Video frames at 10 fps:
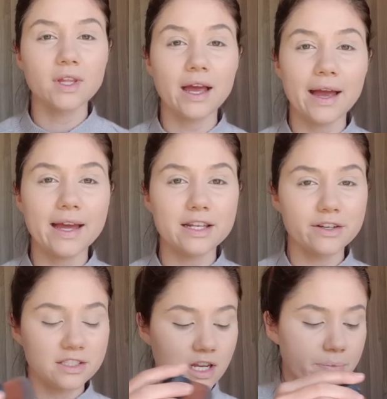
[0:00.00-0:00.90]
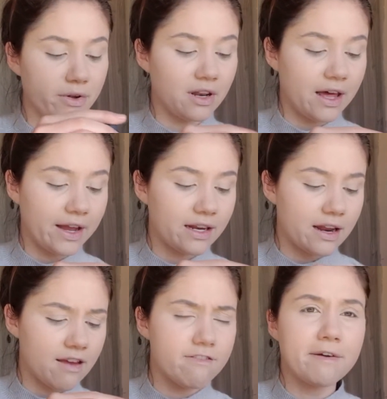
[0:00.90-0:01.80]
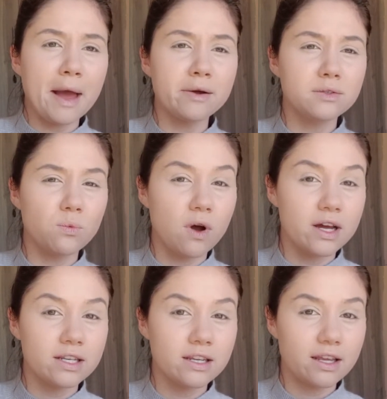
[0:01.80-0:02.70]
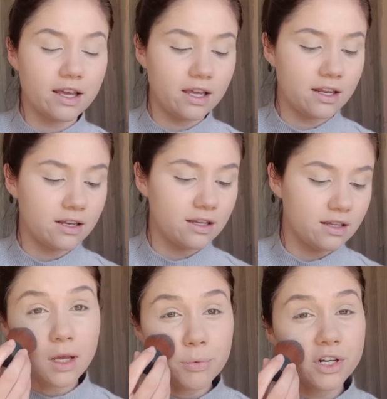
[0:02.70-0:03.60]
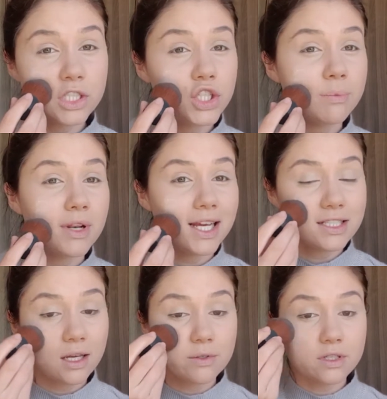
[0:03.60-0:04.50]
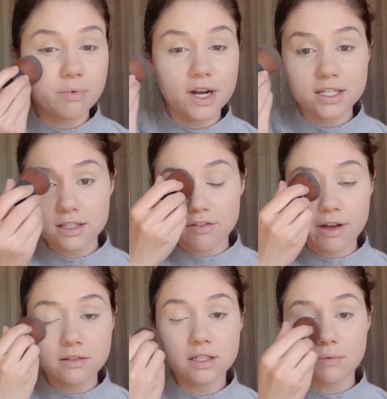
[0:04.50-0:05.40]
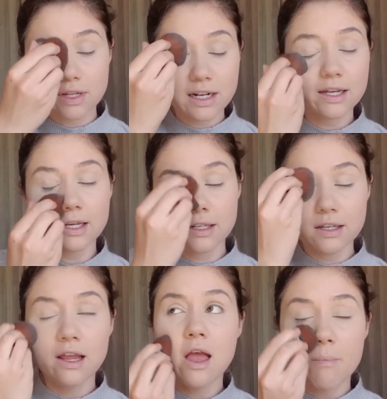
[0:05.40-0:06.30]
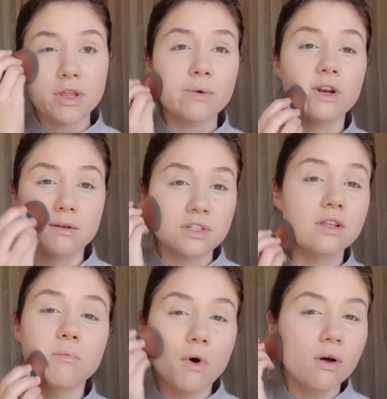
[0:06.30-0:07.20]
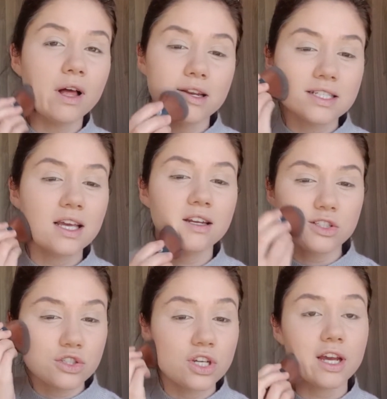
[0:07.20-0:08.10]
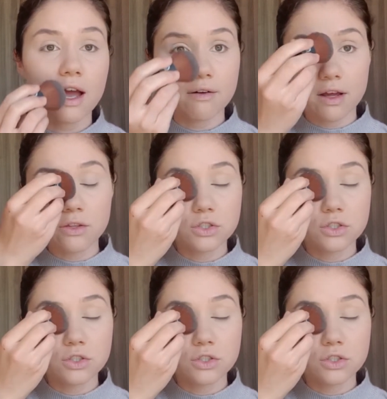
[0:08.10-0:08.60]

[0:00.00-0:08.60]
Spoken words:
I had looked it up online and I found one in a pretty cheap place. I was surprised I found something like it. But then when I was in the mall, I decided to check out other